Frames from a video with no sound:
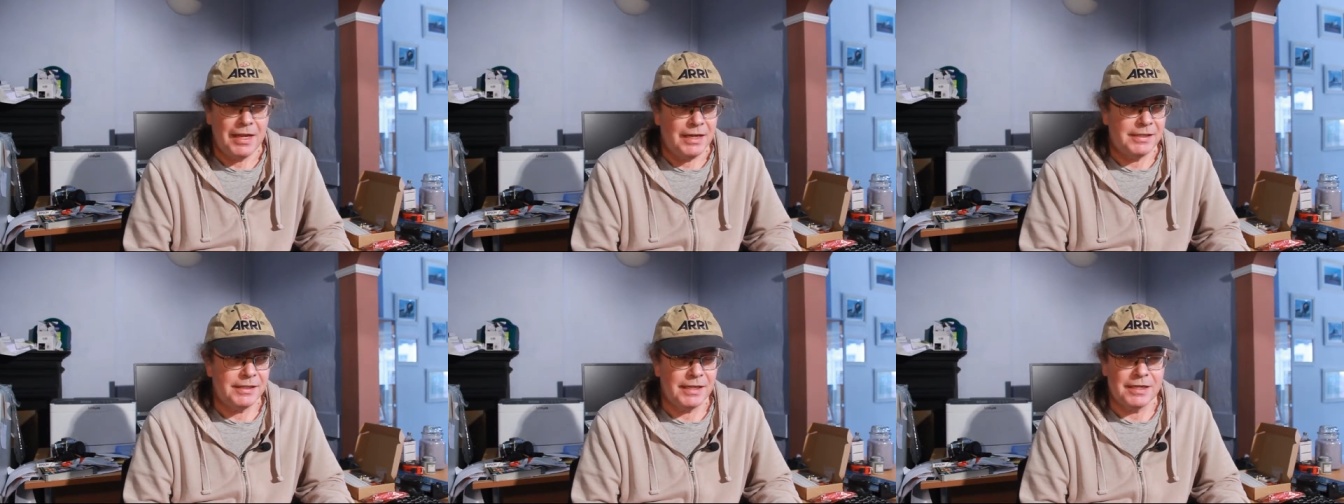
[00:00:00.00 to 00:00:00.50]

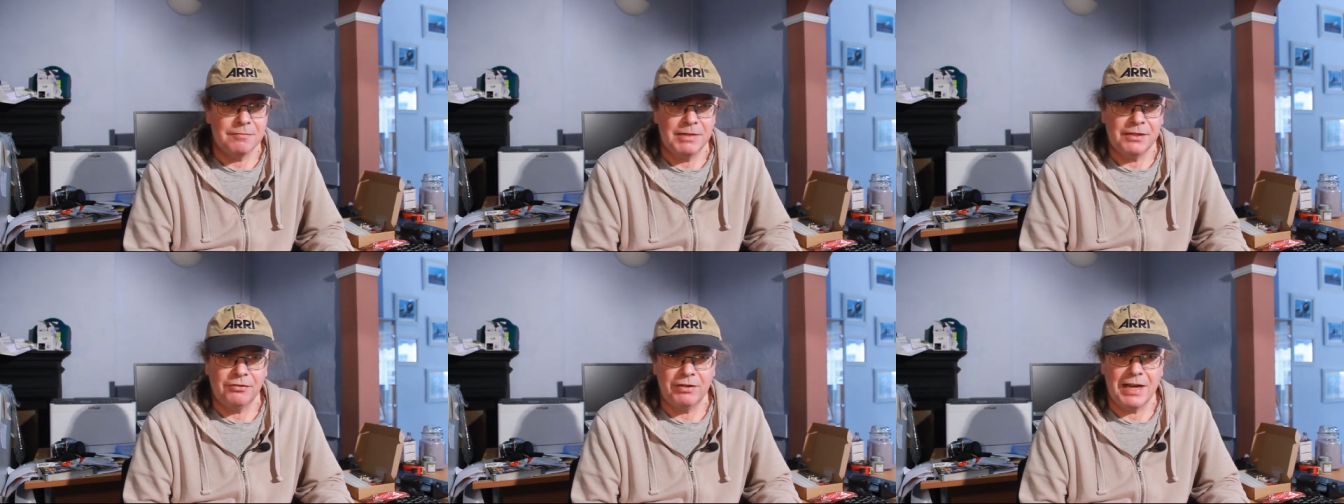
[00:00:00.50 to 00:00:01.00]
It's taken me
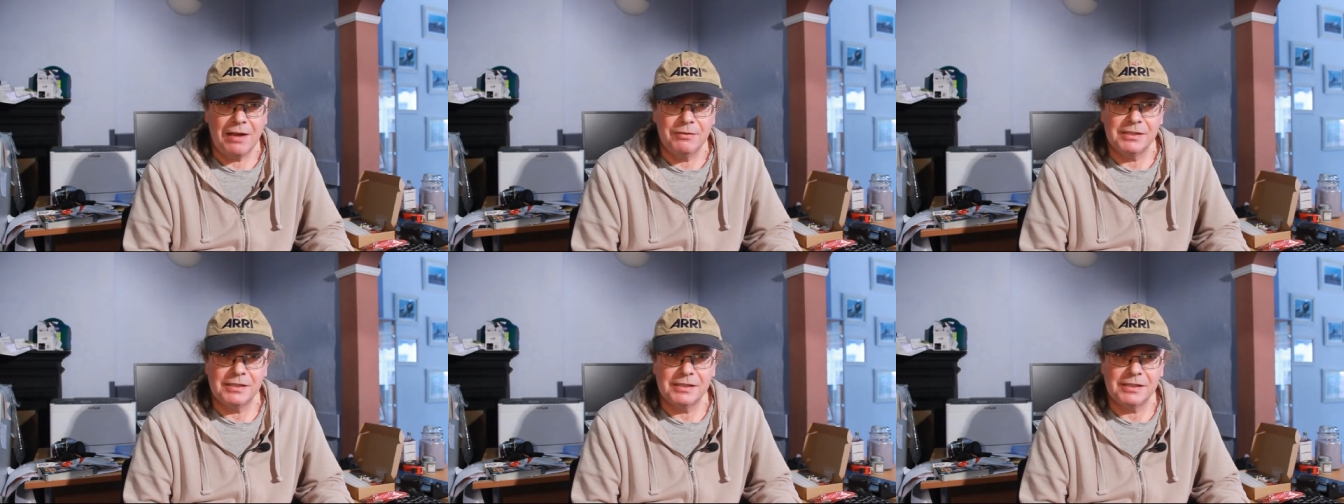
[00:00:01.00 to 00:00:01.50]
3
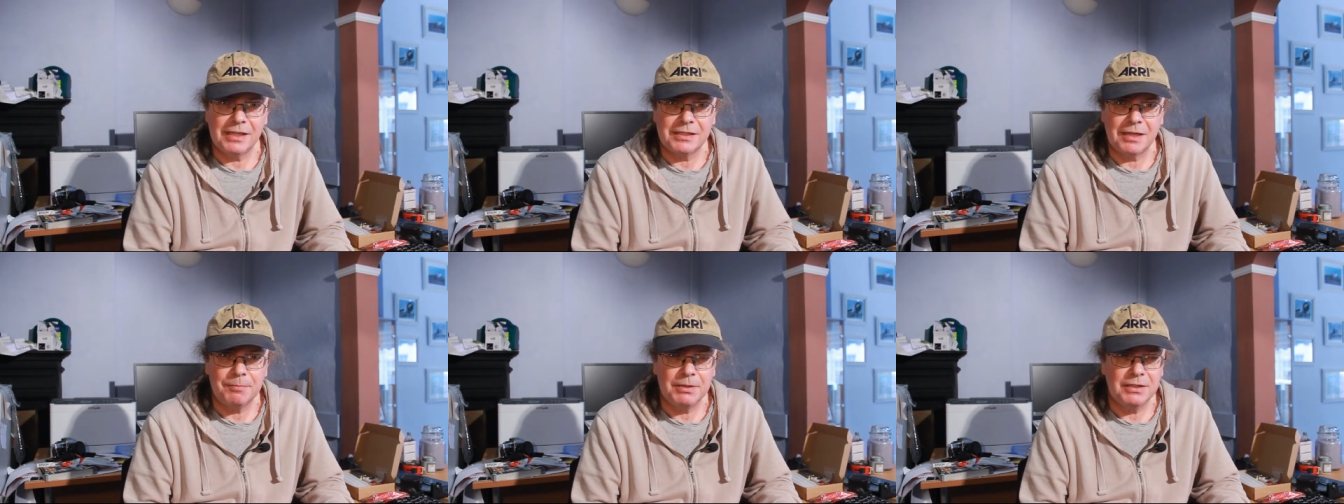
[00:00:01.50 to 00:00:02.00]
hours to set
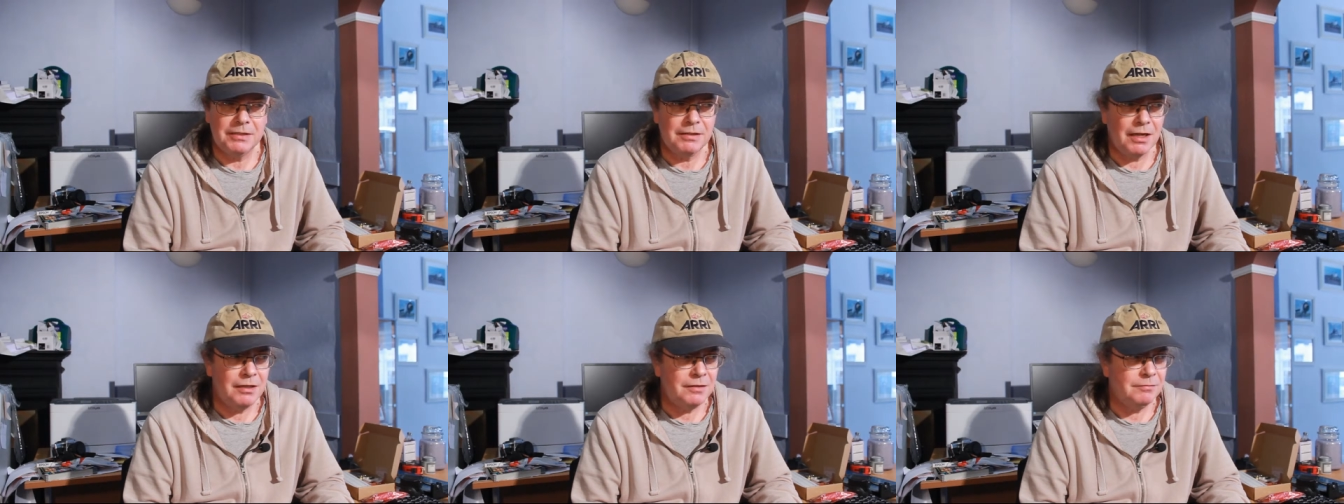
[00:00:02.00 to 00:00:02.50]
up a
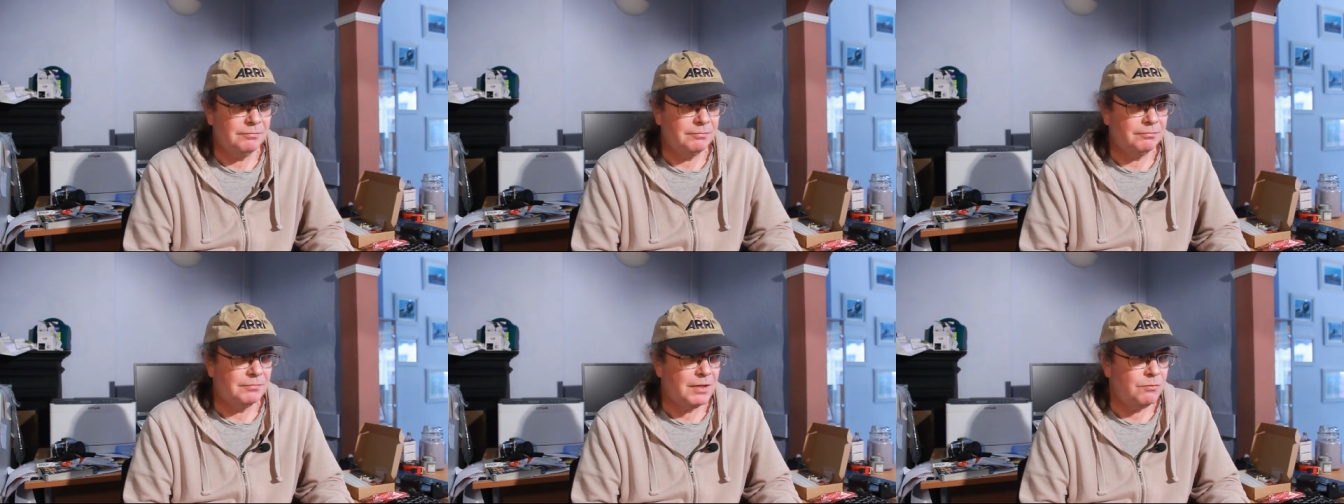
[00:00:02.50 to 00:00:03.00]

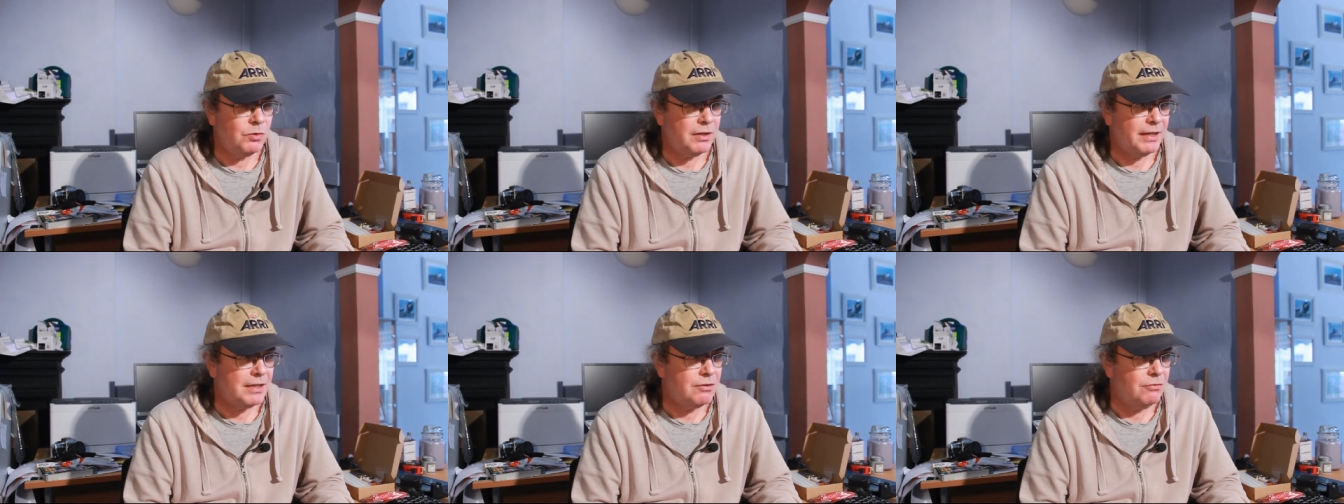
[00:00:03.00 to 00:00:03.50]
what do
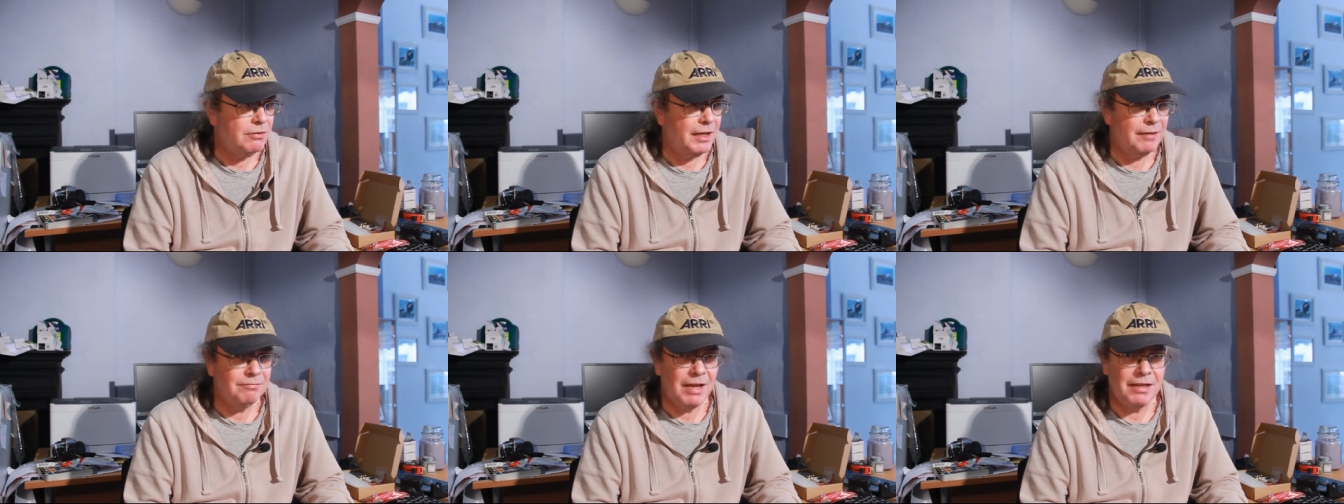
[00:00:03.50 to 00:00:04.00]
they call
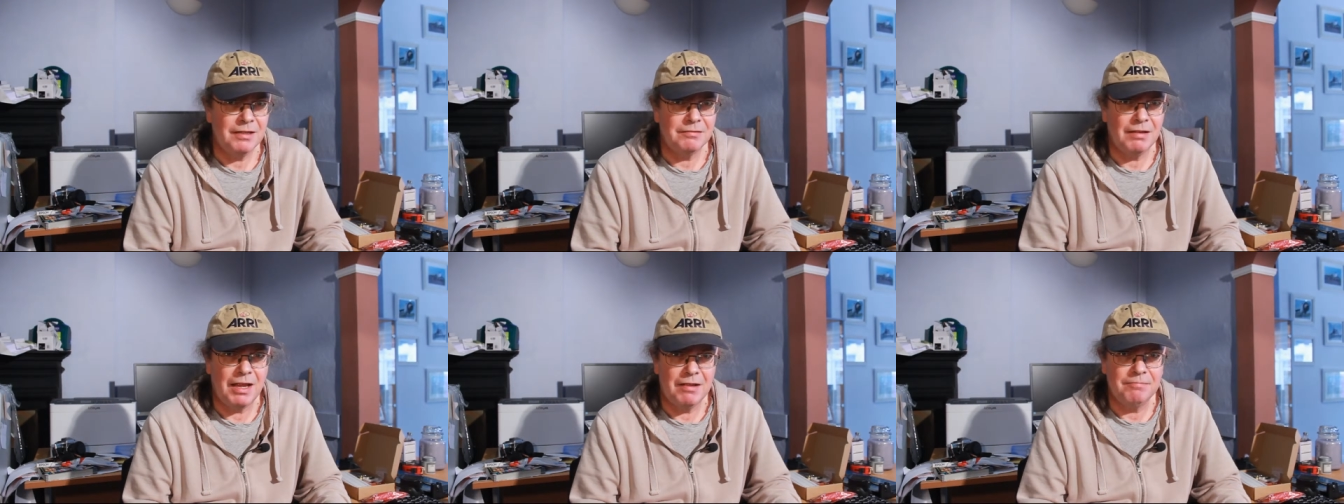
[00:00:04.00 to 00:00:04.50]
it,
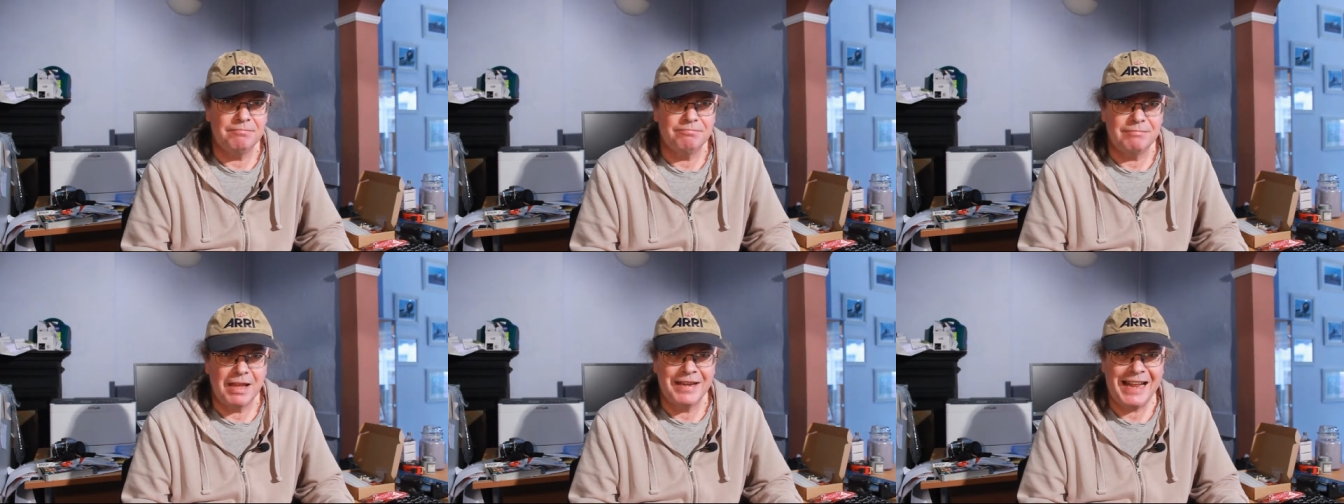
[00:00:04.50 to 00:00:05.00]
an
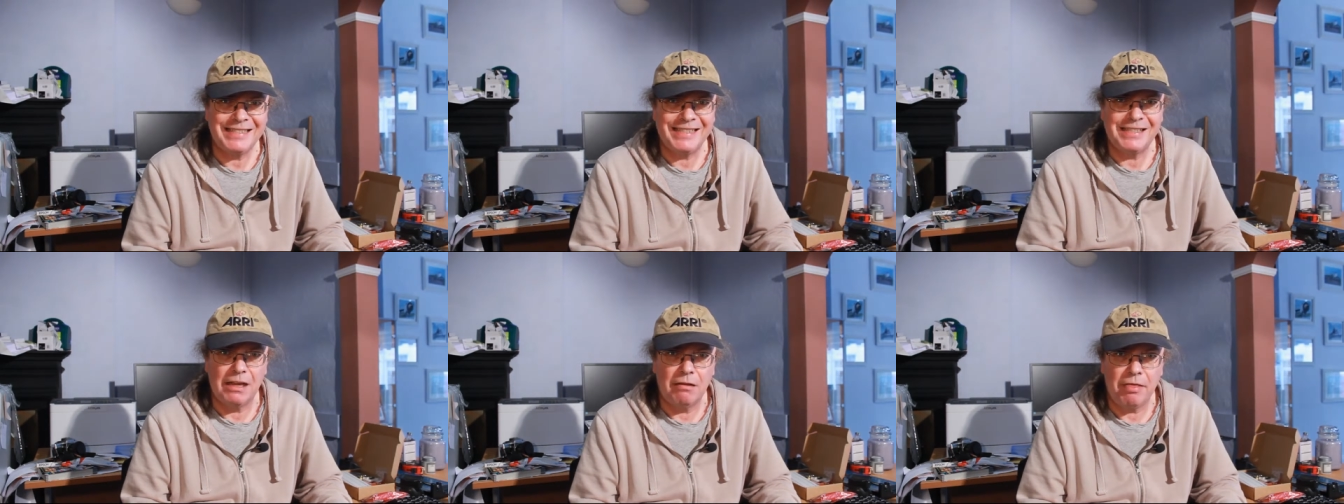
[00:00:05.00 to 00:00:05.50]

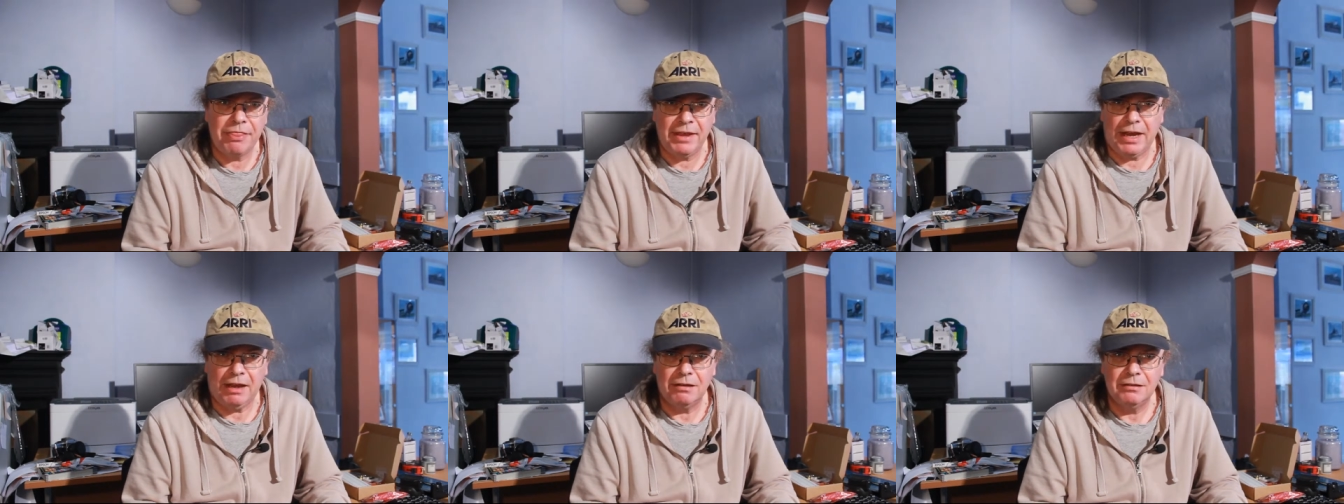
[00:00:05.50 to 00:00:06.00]
editor
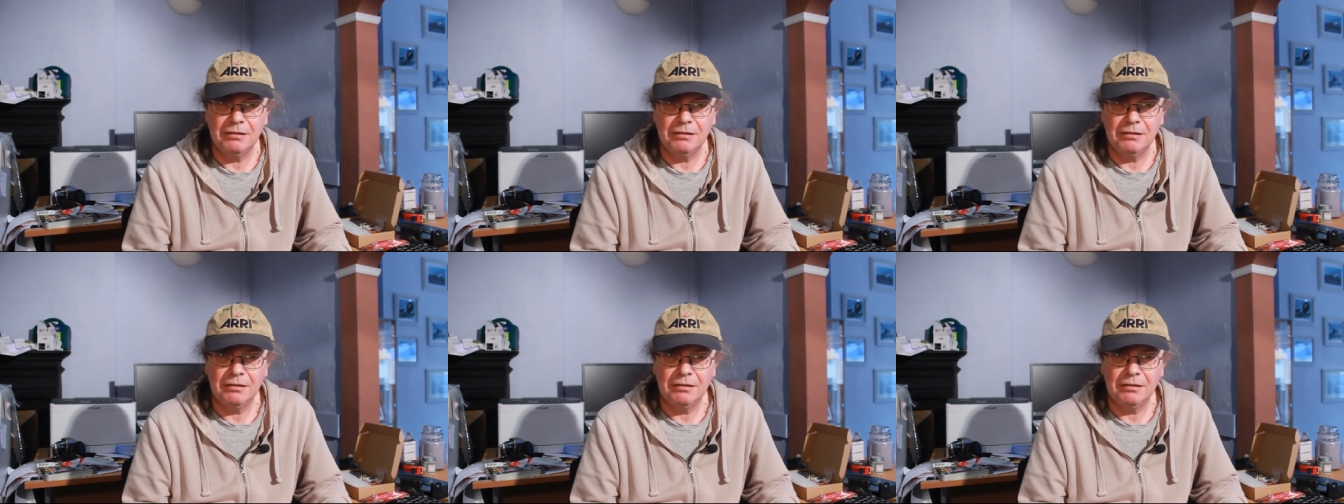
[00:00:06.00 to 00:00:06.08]
thing,